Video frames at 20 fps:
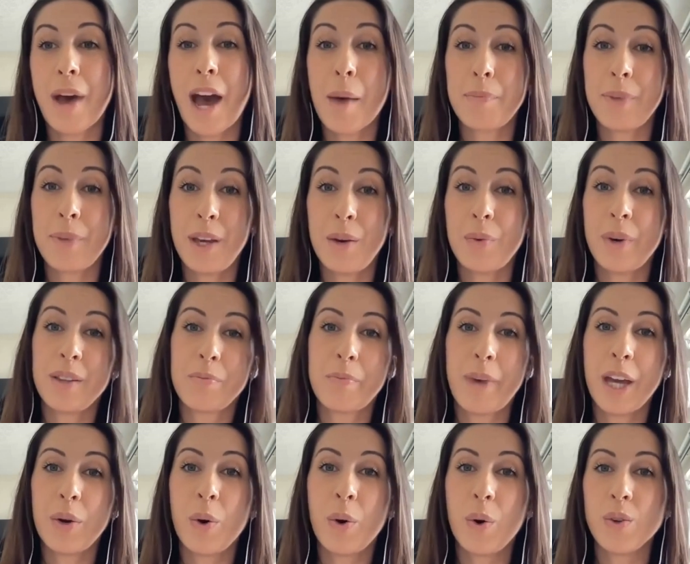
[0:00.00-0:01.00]
and I'm happy with
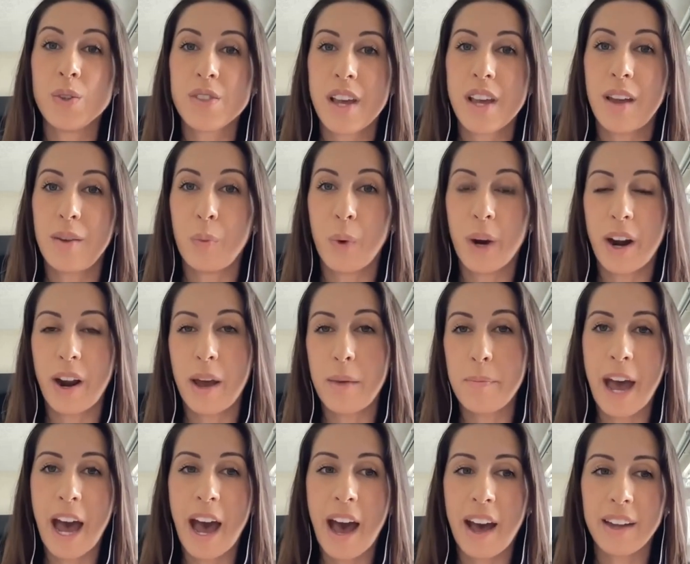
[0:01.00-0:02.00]
my goals and where
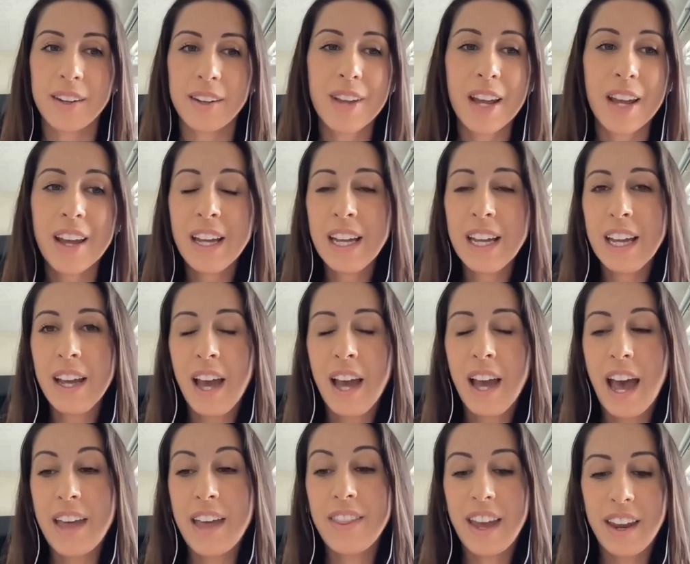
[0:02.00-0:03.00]
I'm at.
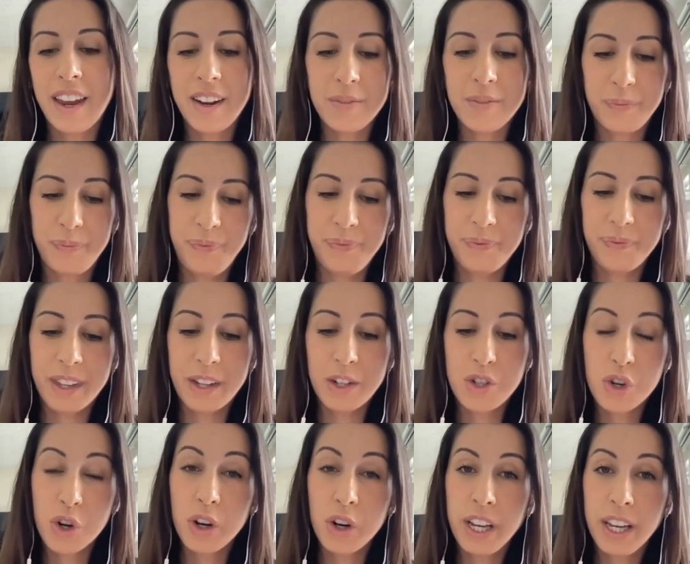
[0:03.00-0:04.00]
And then
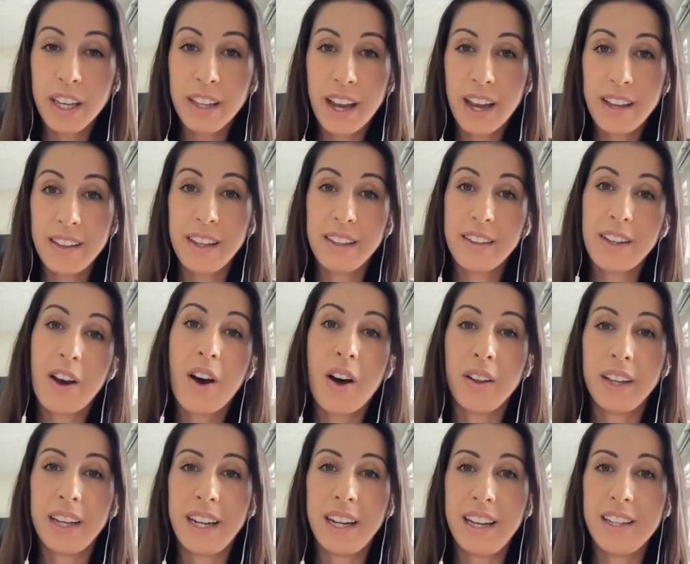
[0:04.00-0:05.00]
during, I think, the
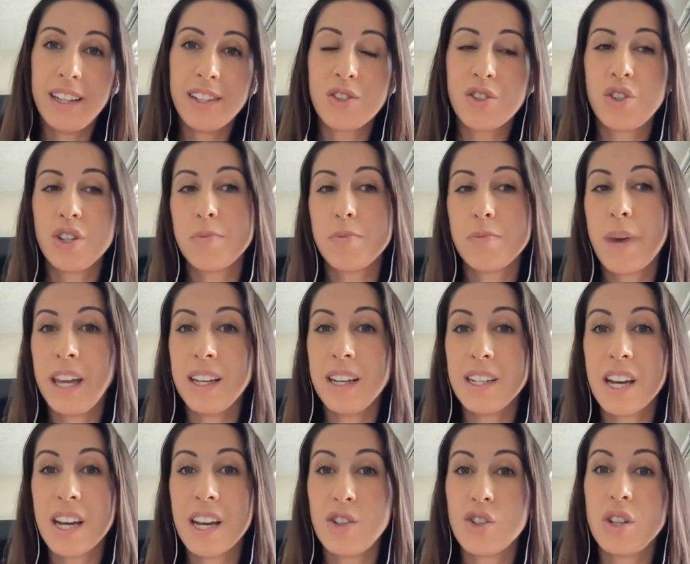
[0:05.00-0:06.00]
holidays, just paying
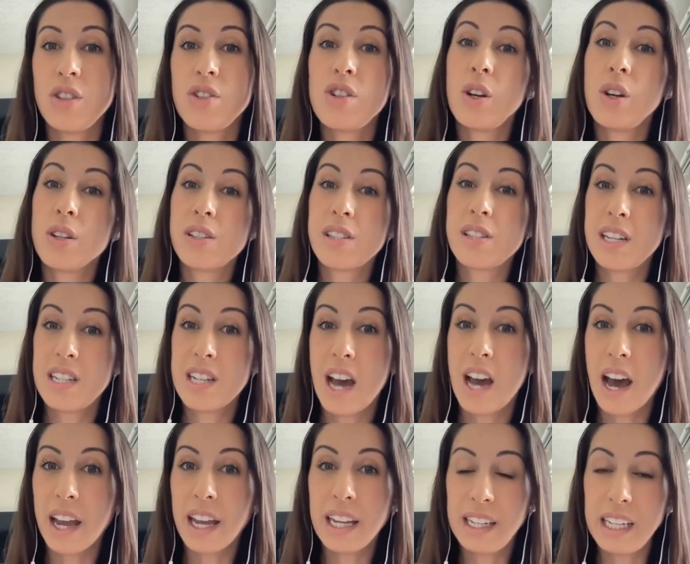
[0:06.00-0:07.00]
attention to your
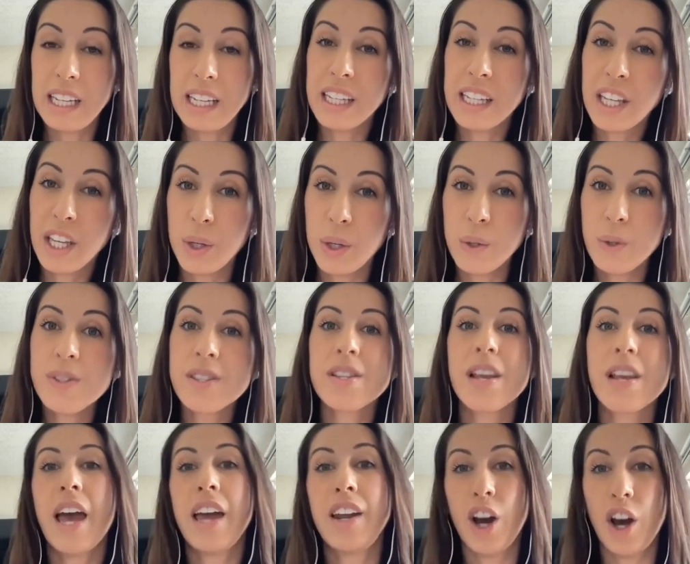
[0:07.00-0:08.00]
satiety
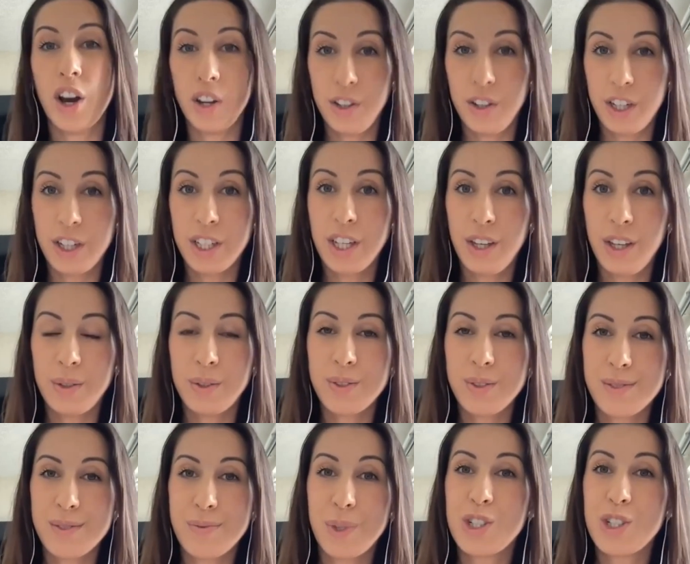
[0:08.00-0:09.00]
cues and hunger
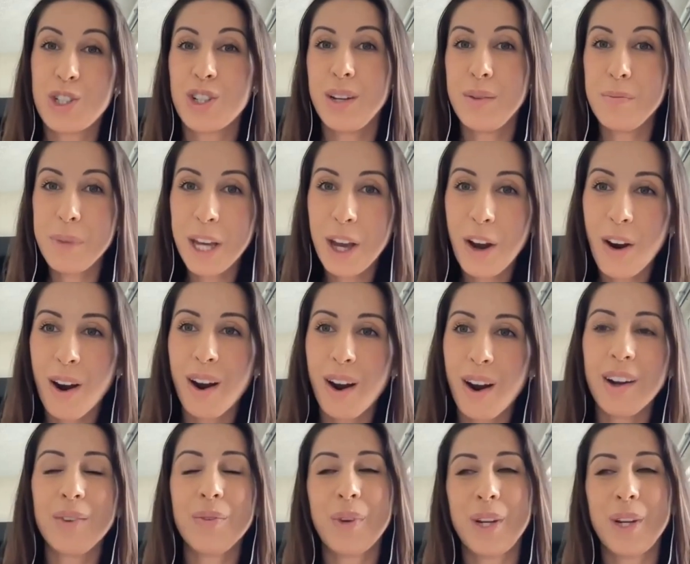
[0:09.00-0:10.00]
cues, which can be
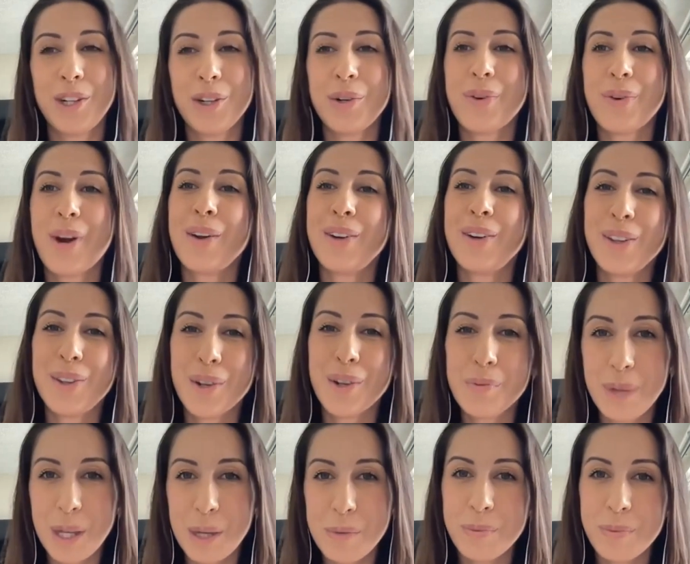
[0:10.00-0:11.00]
hard when you're around other
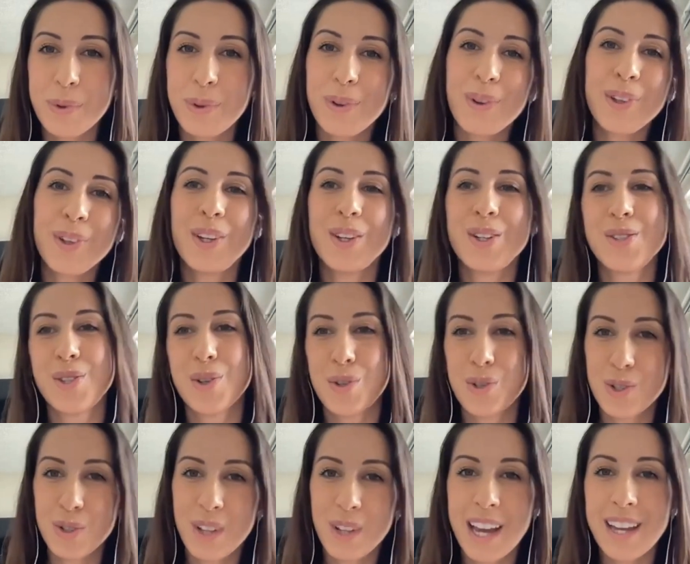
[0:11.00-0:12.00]
people, you're
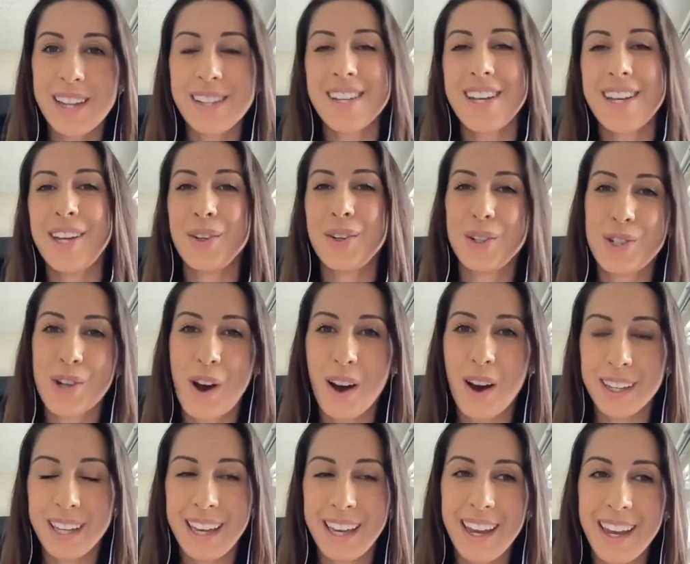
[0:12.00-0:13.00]
socializing, you're
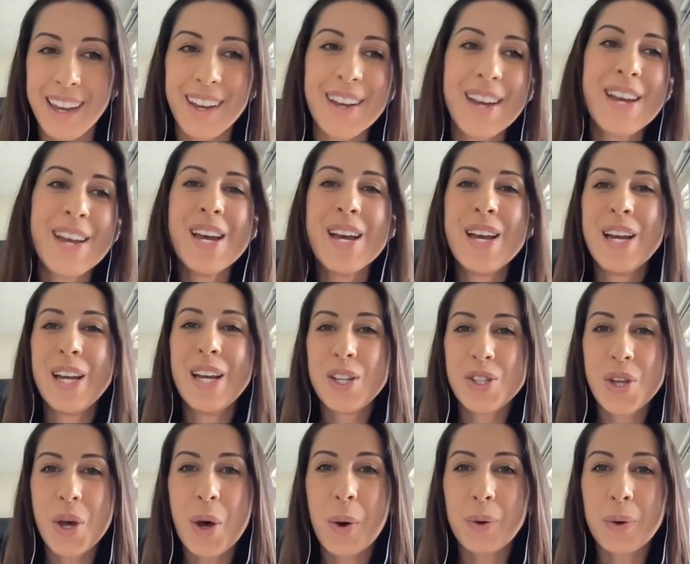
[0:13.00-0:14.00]
talking.
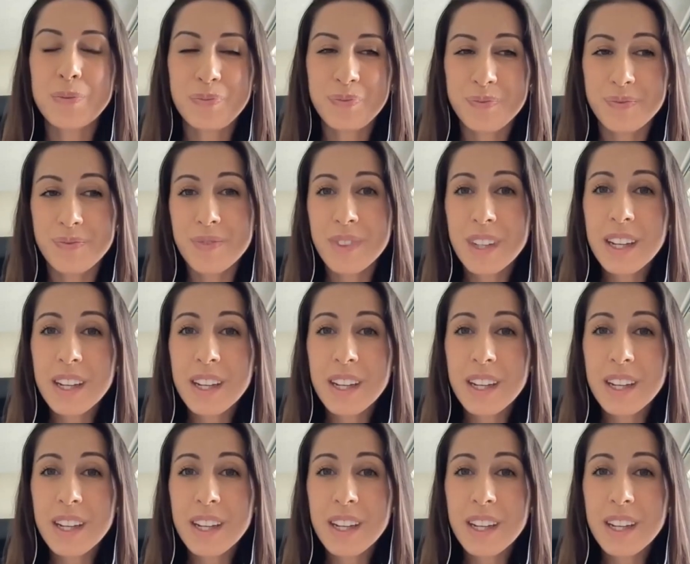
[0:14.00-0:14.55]
So